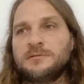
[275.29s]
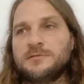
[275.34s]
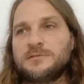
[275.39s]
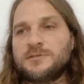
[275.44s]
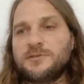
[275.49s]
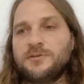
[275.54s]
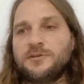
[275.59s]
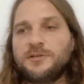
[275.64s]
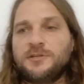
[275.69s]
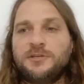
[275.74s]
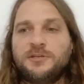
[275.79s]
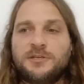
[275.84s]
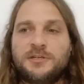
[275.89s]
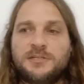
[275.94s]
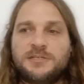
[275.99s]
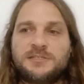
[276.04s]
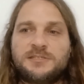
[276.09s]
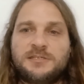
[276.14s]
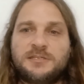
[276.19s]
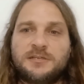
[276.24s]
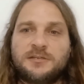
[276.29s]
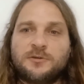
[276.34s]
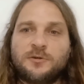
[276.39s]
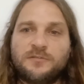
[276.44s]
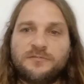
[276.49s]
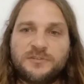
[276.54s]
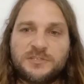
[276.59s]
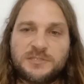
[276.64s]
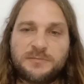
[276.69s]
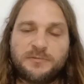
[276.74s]
So there, you're going to see a
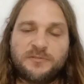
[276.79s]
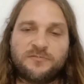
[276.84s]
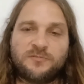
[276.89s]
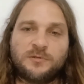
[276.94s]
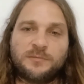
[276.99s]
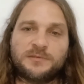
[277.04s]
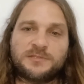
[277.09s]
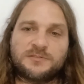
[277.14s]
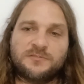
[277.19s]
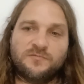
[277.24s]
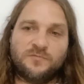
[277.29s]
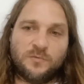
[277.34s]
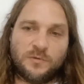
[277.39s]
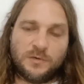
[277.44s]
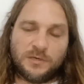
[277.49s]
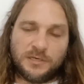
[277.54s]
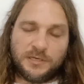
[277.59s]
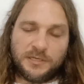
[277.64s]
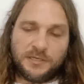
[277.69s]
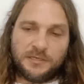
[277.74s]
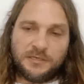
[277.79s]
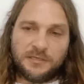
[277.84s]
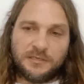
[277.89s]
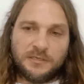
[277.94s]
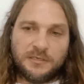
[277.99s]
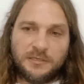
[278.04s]
coefficient performance of one,